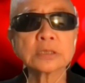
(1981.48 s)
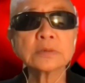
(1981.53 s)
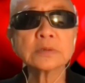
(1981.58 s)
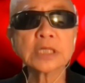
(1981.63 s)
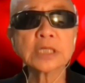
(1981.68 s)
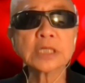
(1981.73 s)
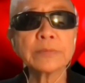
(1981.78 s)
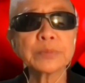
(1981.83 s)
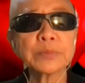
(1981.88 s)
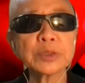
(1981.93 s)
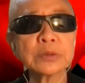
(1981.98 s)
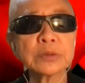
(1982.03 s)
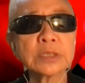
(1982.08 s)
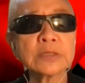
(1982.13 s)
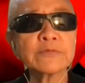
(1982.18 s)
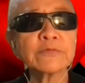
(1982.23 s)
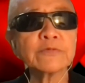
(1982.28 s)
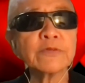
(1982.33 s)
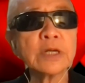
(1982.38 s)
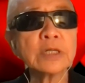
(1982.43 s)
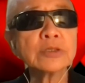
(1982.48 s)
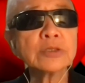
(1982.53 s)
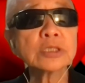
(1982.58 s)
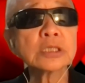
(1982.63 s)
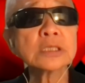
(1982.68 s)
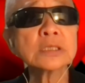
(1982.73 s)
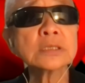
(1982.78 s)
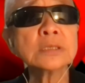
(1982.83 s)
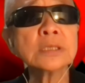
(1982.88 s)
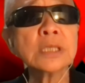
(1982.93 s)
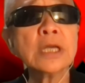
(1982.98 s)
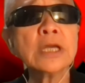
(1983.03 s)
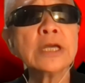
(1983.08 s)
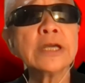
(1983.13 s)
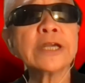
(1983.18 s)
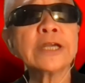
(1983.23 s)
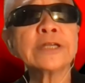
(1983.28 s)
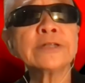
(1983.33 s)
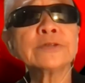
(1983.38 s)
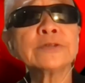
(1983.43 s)
computing function,
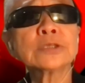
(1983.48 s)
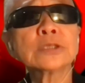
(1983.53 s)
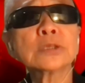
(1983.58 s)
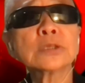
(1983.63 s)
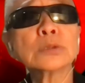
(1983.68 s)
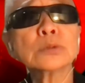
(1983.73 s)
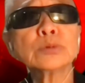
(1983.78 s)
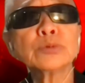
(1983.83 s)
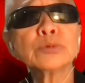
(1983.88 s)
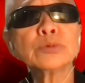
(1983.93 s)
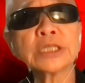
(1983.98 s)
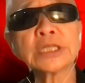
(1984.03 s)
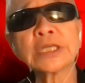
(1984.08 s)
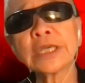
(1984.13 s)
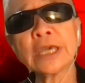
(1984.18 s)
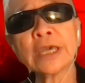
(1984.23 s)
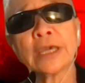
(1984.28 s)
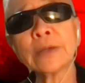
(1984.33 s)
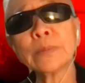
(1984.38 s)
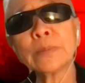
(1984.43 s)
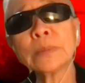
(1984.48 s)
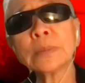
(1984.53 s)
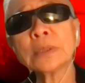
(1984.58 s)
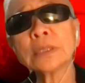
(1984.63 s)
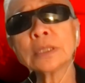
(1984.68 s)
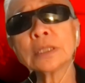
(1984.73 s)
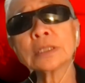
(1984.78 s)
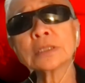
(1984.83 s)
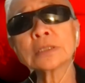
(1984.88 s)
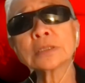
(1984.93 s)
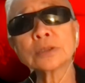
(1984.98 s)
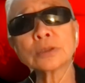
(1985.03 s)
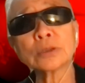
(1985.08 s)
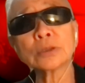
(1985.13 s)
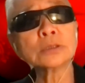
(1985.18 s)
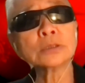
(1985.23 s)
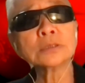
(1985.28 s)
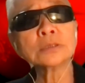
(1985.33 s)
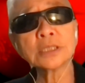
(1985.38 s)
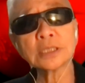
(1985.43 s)
and to regain her
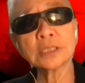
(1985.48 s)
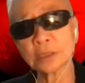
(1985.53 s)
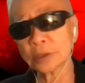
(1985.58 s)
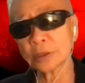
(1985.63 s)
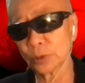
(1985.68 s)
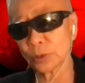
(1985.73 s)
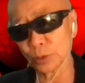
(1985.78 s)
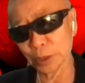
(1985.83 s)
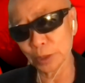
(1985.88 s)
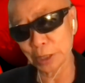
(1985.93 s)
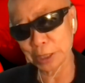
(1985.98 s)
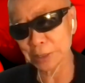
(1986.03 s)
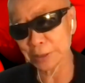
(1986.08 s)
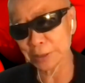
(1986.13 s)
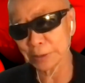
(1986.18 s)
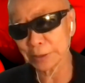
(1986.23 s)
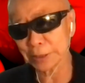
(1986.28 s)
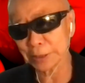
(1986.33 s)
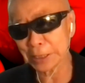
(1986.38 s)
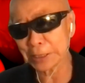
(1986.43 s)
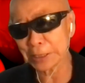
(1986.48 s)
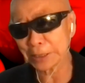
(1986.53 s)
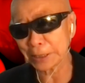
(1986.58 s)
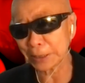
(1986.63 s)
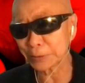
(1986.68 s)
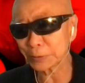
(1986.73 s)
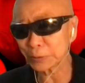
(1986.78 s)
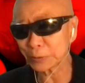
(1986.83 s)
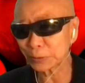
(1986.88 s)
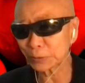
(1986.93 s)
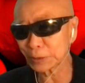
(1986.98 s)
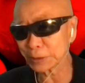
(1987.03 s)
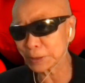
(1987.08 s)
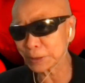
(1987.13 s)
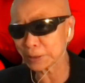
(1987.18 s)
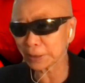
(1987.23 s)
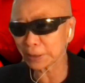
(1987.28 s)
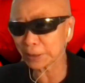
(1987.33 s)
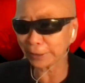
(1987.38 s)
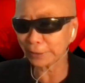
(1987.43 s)
own orgasm data. So this
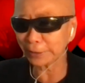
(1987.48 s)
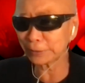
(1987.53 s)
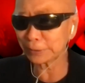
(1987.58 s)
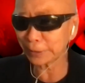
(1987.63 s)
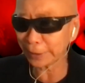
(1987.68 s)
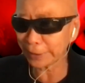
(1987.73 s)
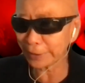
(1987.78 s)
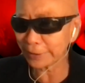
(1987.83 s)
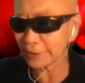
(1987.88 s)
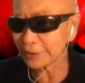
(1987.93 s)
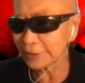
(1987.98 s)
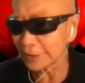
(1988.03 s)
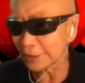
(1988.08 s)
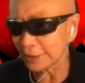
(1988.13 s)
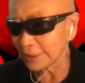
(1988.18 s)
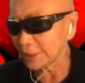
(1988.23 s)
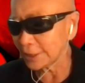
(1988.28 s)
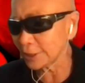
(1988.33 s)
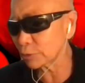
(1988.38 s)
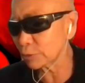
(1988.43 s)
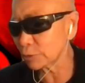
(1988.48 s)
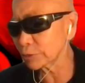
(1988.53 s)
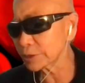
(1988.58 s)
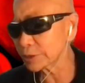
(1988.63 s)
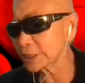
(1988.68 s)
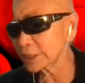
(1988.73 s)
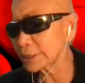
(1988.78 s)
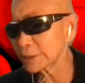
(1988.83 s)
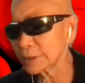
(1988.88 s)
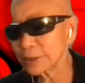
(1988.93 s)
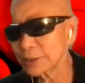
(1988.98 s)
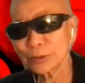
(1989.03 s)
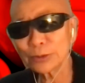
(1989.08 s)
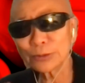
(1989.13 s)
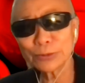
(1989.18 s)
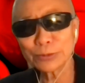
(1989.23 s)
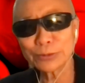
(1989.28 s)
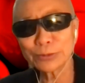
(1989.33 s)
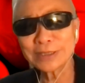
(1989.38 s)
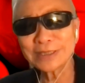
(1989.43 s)
is kind of like heroic
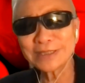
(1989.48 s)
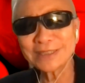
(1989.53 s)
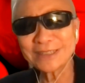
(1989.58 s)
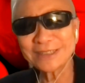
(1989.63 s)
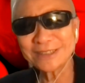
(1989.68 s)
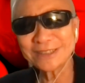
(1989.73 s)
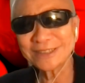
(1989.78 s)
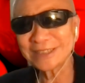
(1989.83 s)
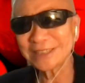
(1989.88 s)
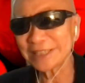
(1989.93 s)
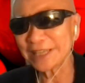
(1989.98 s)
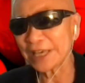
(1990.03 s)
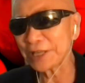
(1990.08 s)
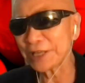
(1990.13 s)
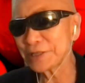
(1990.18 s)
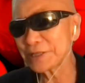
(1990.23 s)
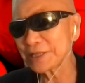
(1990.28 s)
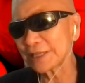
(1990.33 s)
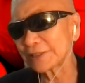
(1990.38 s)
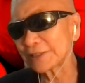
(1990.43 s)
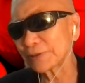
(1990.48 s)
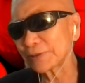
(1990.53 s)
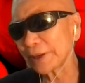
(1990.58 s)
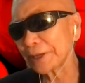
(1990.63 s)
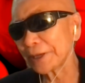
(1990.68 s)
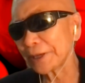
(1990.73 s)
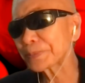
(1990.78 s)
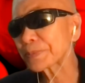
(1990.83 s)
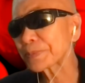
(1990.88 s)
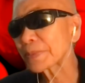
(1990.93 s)
story of the ending, right?